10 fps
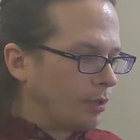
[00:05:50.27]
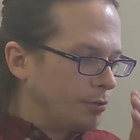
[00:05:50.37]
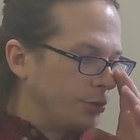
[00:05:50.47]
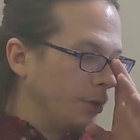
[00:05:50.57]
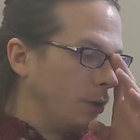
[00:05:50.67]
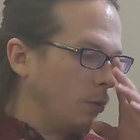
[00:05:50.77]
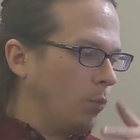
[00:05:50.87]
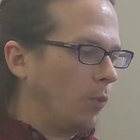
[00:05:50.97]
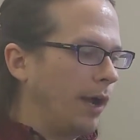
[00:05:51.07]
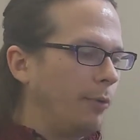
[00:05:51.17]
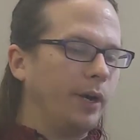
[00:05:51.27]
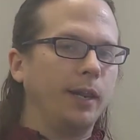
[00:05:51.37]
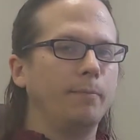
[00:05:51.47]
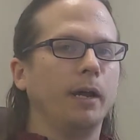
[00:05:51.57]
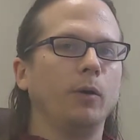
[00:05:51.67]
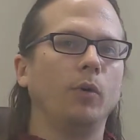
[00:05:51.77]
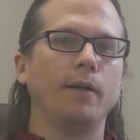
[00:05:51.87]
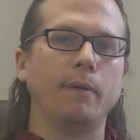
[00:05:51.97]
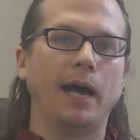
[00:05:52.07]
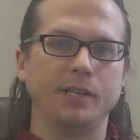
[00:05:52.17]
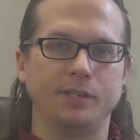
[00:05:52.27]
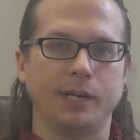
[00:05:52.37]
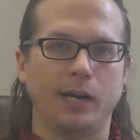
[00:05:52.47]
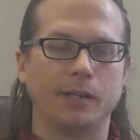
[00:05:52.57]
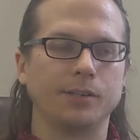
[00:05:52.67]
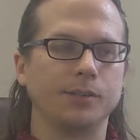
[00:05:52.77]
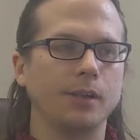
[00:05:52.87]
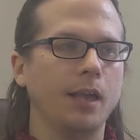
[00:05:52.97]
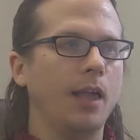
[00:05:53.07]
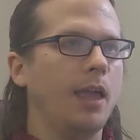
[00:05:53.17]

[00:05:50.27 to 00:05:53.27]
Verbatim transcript: So, why would anybody want to buy stocks?